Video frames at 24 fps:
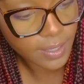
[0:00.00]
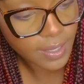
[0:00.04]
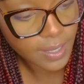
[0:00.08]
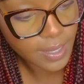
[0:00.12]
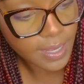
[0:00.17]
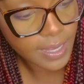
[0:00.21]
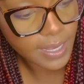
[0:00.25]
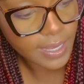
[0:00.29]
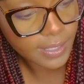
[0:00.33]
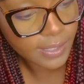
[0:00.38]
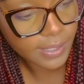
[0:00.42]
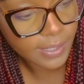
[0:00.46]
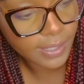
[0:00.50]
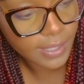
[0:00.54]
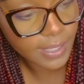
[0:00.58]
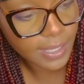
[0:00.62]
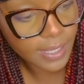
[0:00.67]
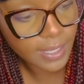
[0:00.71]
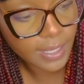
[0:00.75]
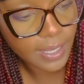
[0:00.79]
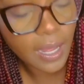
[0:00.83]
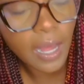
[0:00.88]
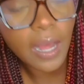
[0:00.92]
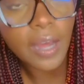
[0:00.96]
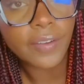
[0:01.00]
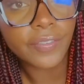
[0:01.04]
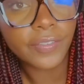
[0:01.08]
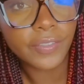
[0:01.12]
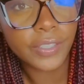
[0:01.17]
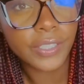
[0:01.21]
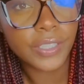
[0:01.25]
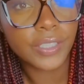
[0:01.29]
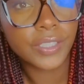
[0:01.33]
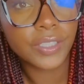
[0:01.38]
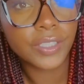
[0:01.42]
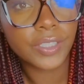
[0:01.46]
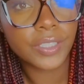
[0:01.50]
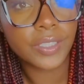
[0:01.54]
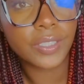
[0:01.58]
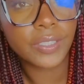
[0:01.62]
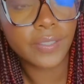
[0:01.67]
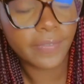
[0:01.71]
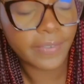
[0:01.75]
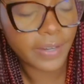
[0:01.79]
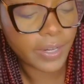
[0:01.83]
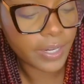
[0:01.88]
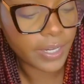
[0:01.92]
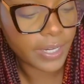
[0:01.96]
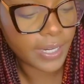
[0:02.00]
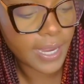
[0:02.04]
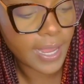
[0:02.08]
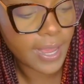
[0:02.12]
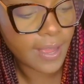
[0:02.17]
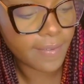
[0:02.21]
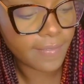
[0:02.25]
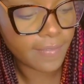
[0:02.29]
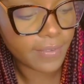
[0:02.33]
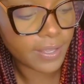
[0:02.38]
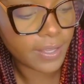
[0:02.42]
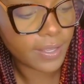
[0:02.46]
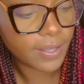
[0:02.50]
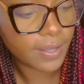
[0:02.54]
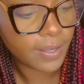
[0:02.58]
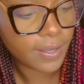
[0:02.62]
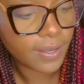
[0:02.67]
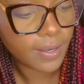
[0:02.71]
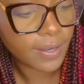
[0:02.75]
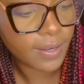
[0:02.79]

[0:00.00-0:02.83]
It's thick coverage, very heavy.